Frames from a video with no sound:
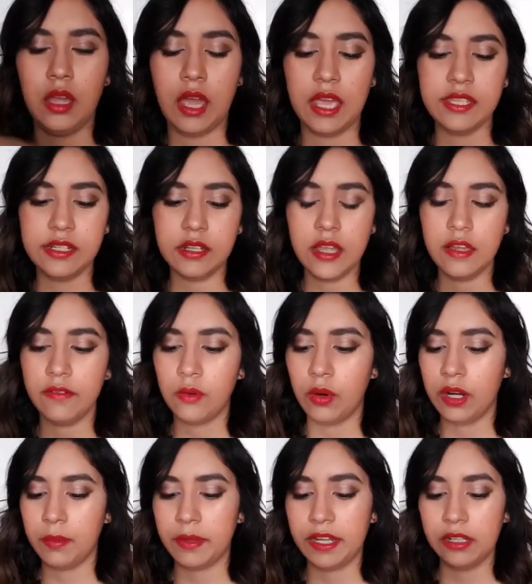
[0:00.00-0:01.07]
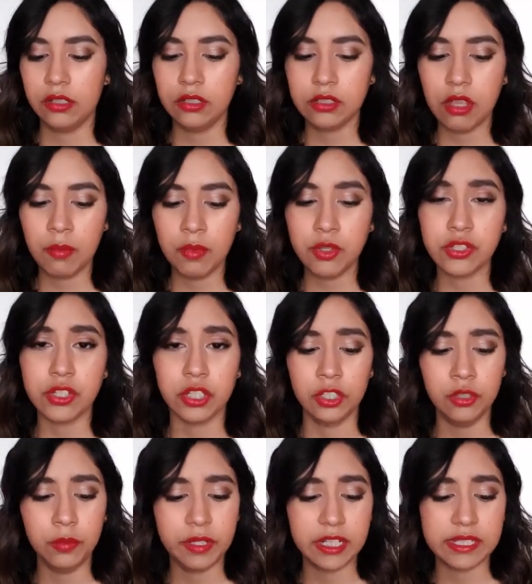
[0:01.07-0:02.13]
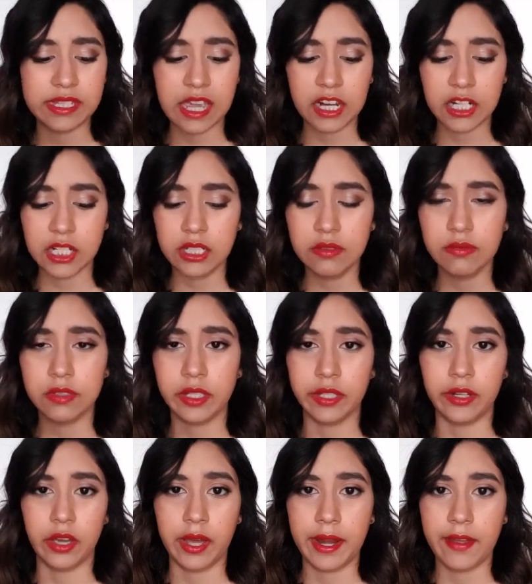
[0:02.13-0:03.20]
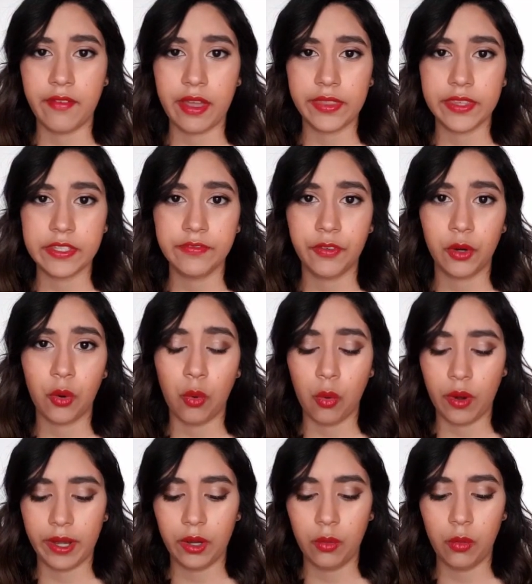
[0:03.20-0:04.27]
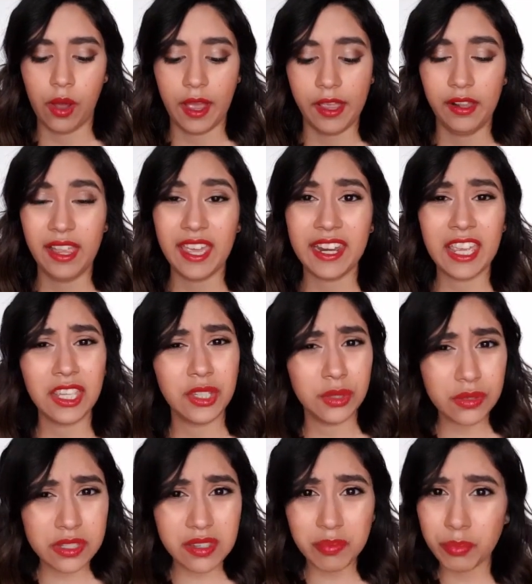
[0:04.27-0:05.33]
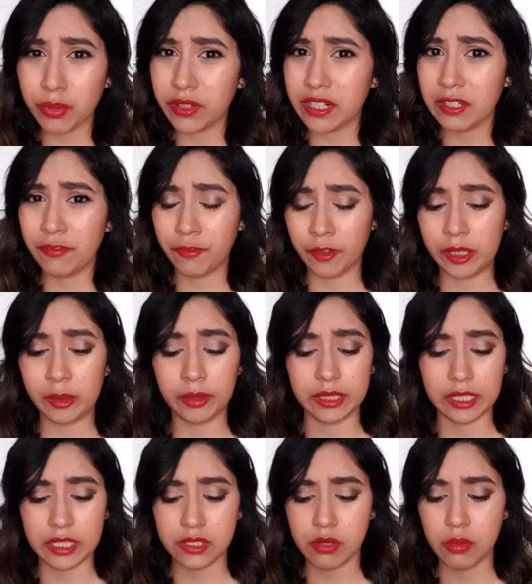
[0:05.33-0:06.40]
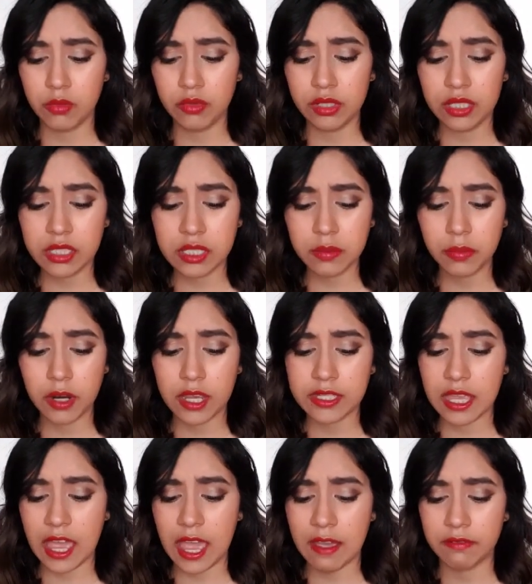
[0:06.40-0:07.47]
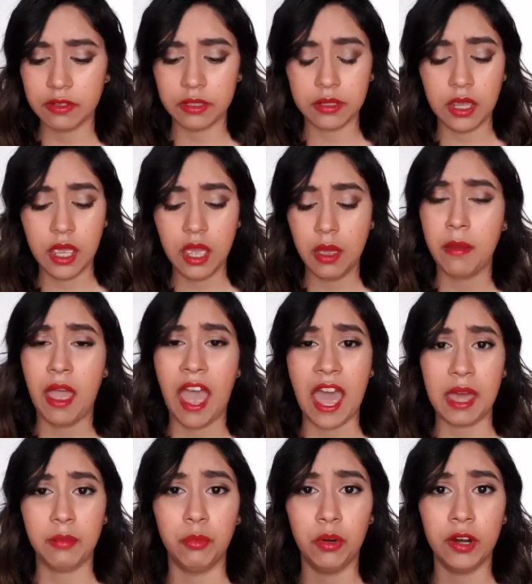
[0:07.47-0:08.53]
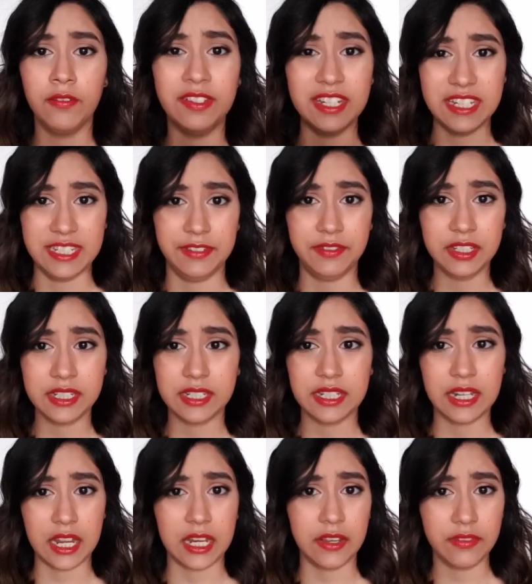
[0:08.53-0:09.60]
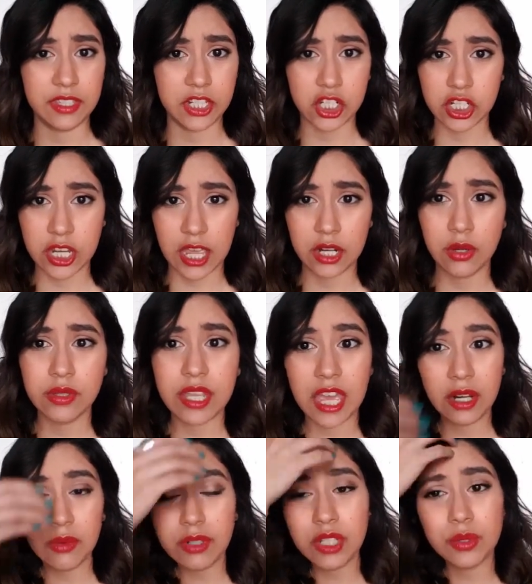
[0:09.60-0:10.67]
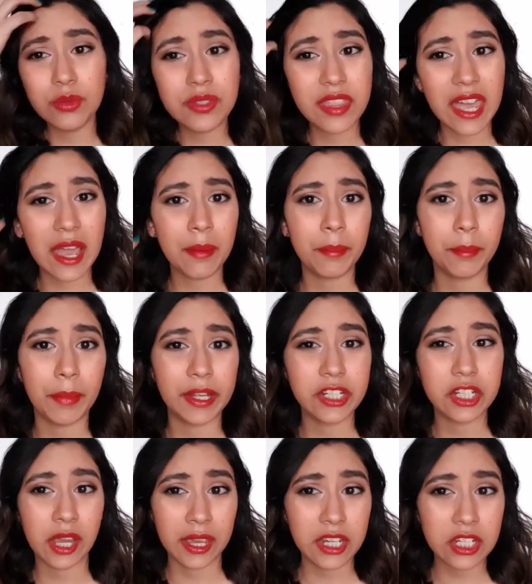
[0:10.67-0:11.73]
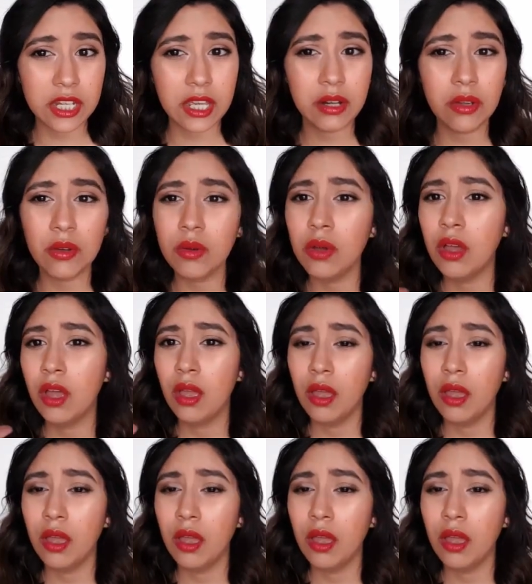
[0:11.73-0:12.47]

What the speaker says: I still have quite a bit. It looks almost new, but it's actually really not. I've had this for quite a while, and I use it pretty frequently, so I'm really surprised I haven't had more of a divot in any of these shadows. I don't use that much eyeshadow.